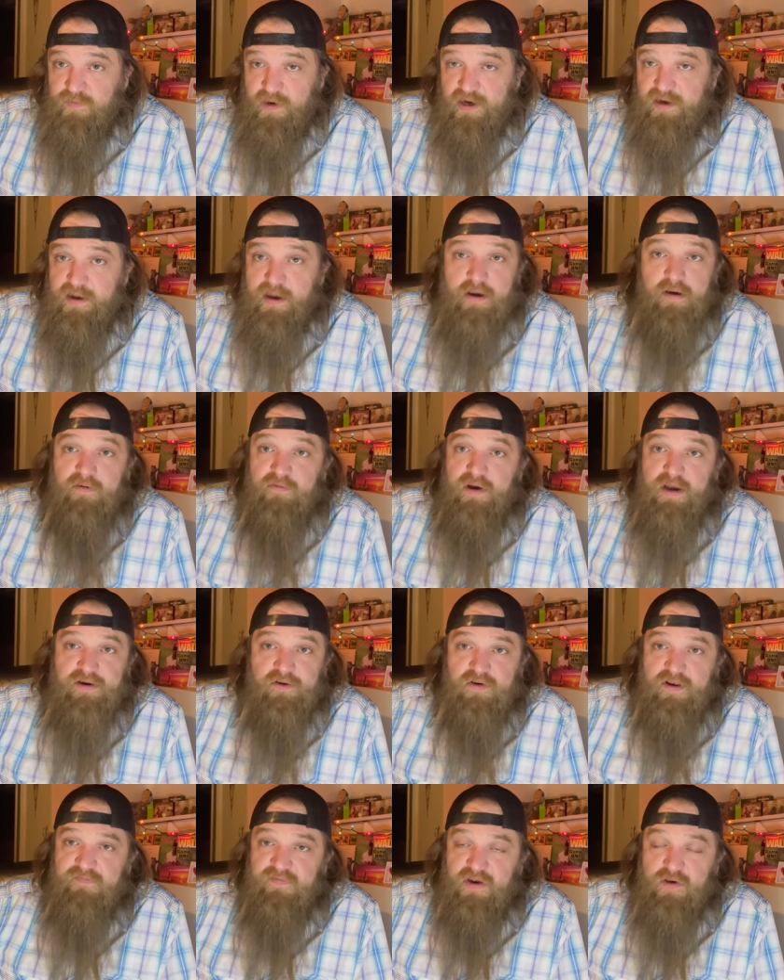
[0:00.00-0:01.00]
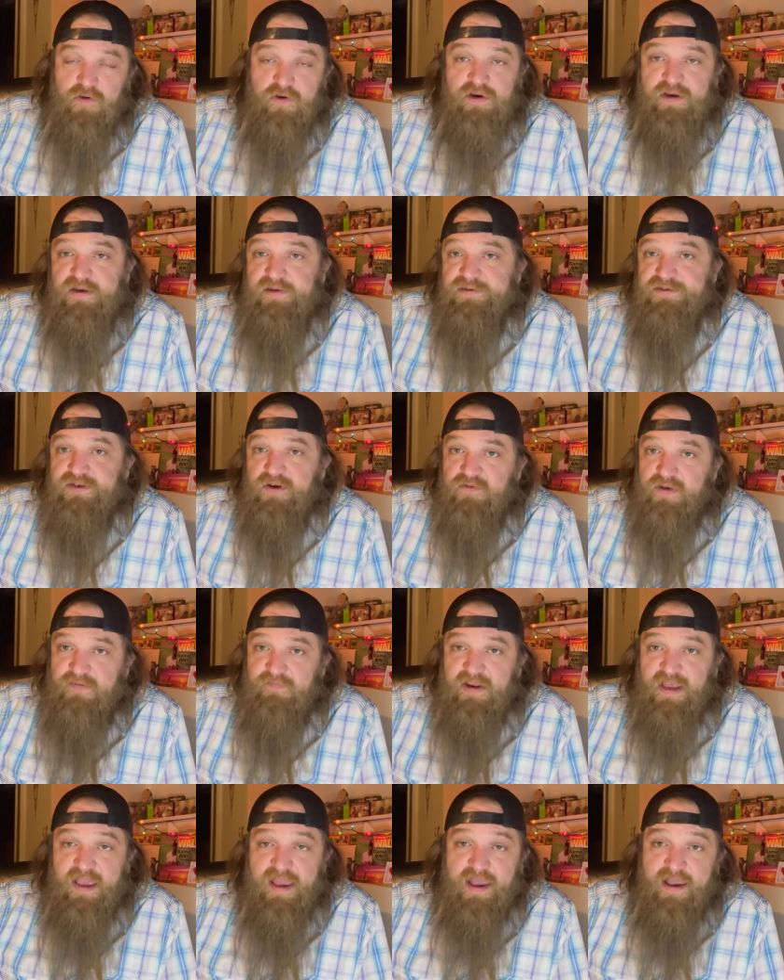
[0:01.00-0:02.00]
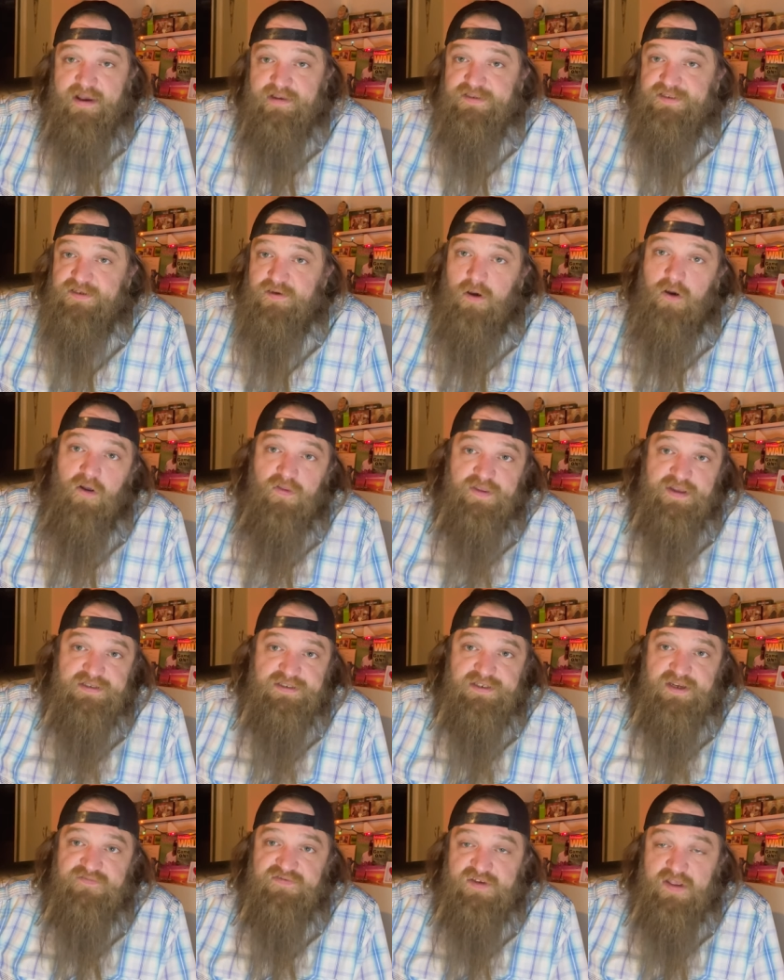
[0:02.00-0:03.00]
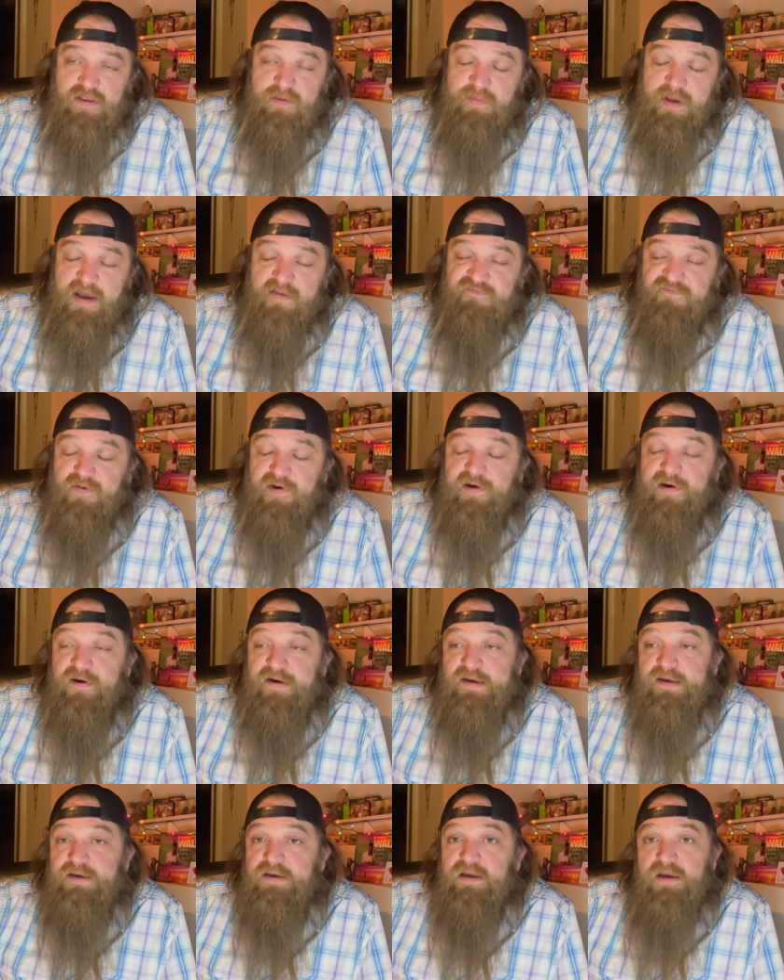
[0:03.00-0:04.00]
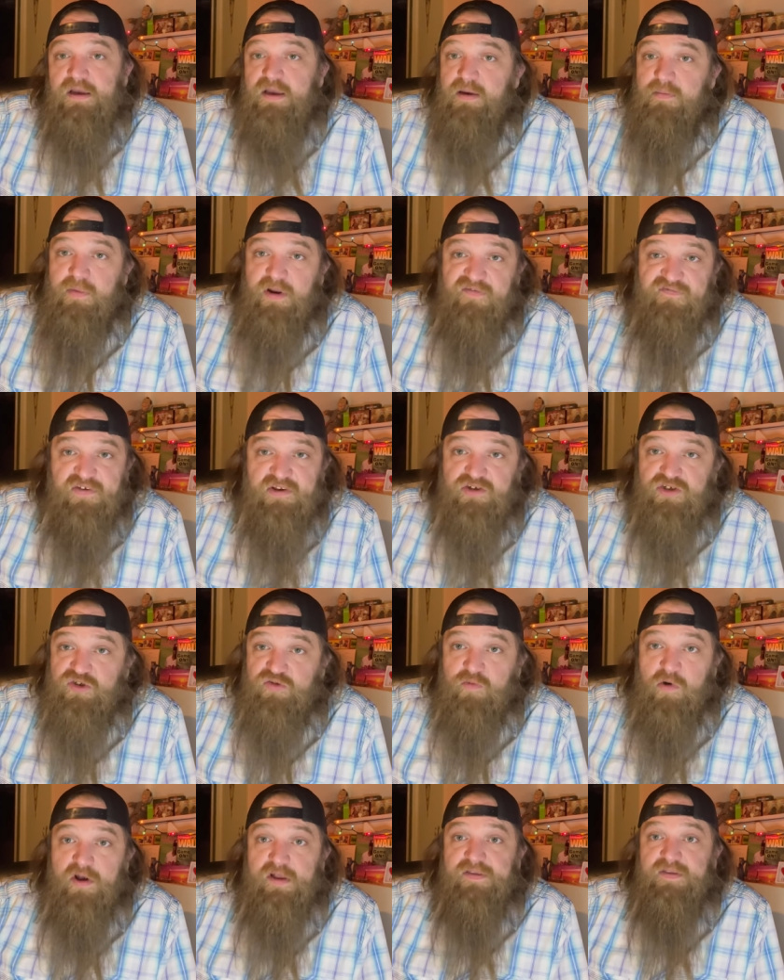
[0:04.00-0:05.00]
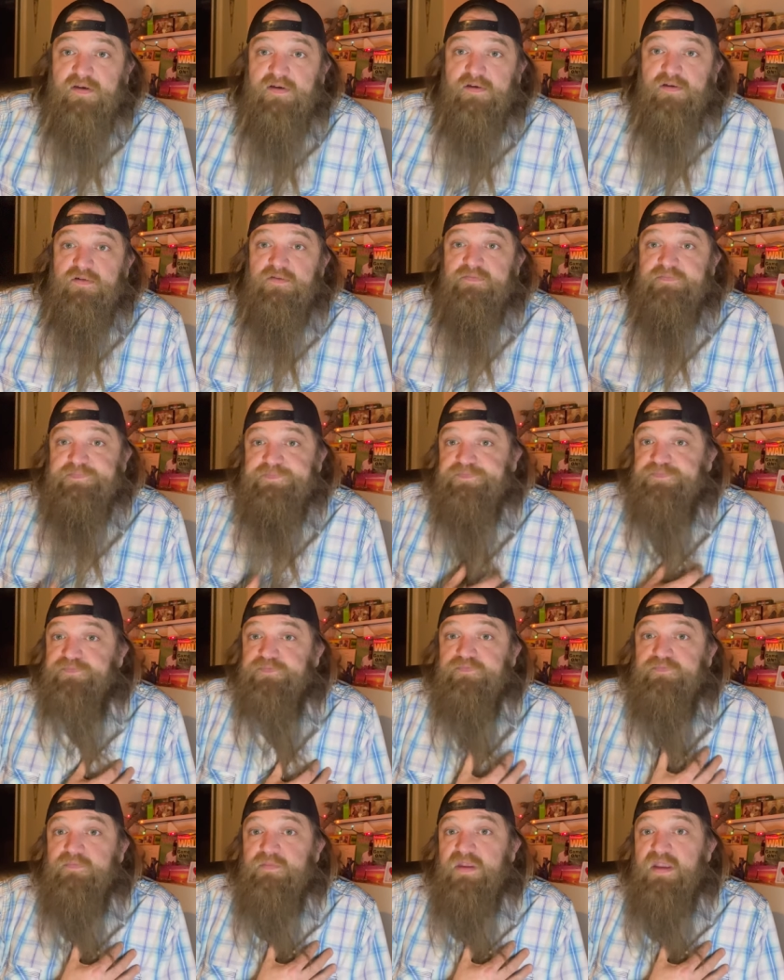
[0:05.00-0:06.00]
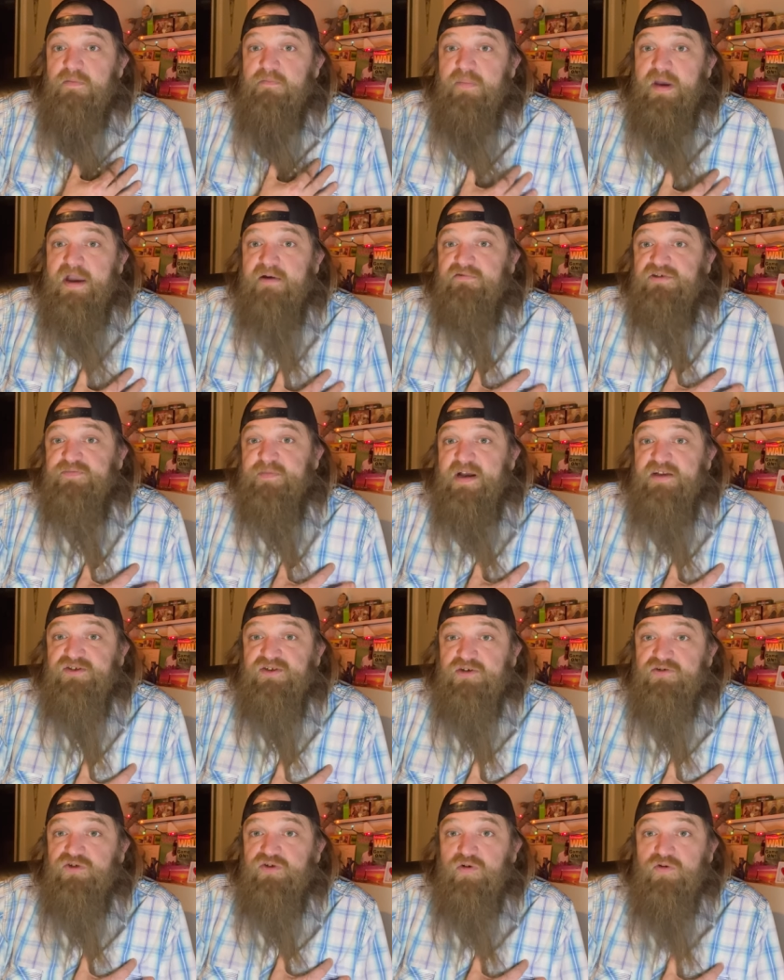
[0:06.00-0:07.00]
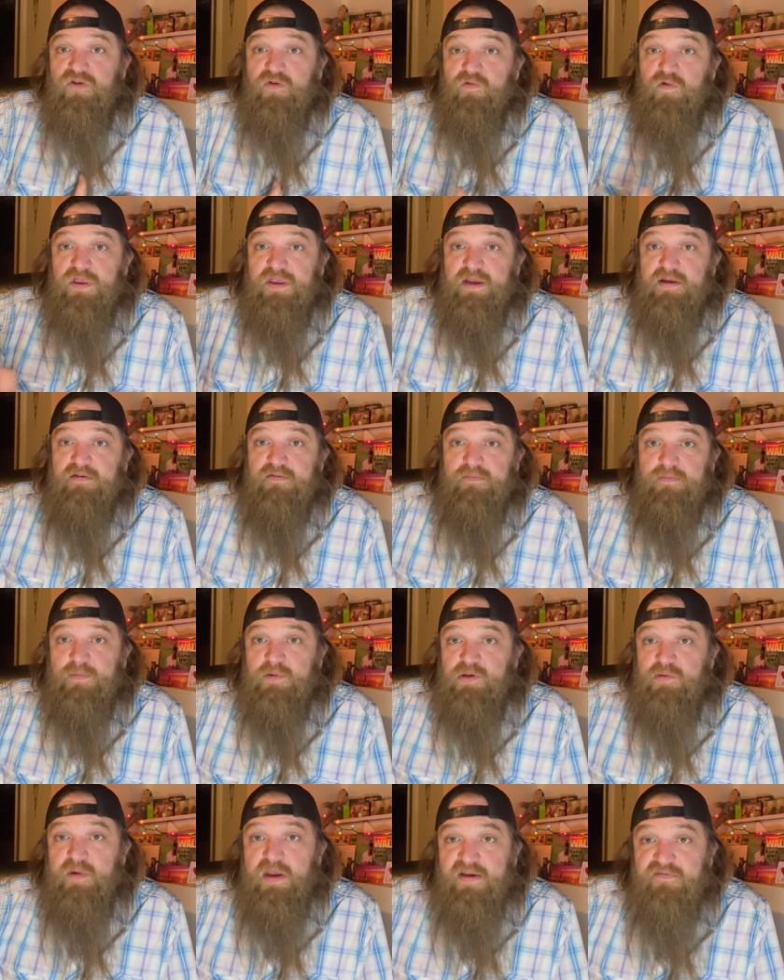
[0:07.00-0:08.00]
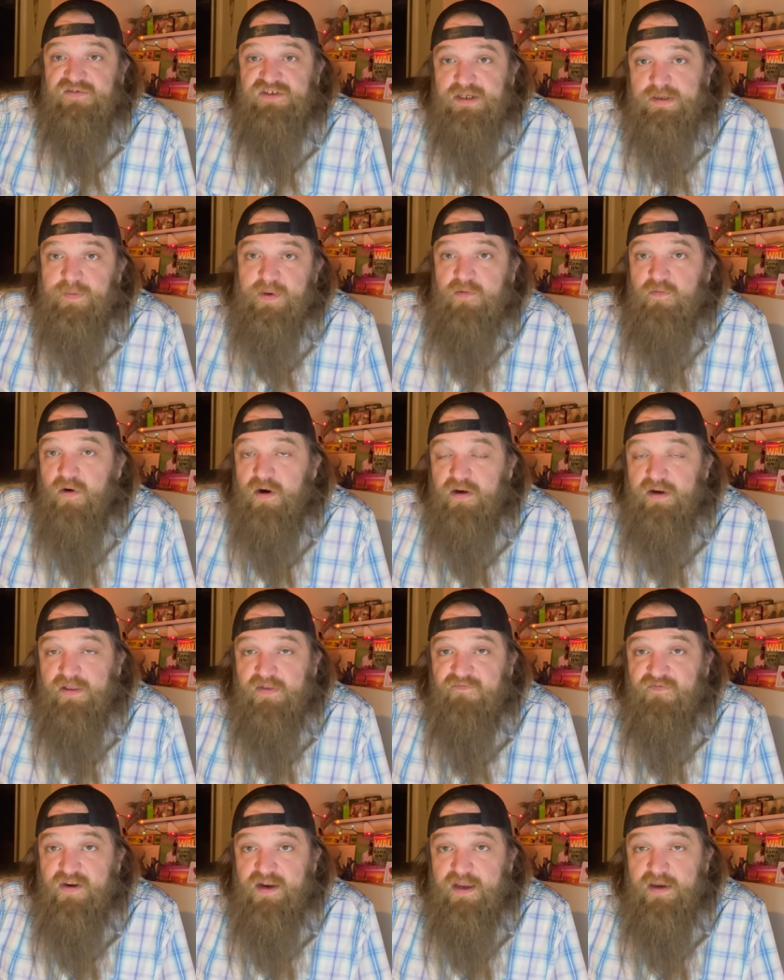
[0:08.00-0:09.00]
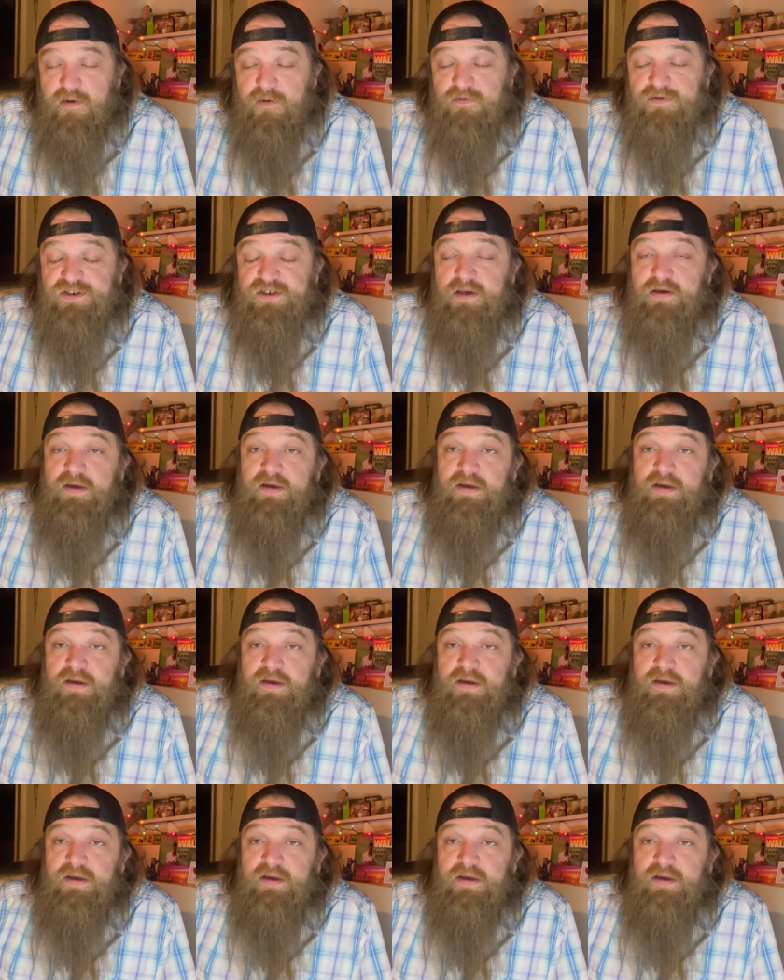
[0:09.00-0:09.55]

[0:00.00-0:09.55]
right now. I don't have any hoodies, don't have any hats. All that stuff's on the Bonfire. But if you just want the Backwoods Mindset shirt, the one that you may have seen me wearing in the videos,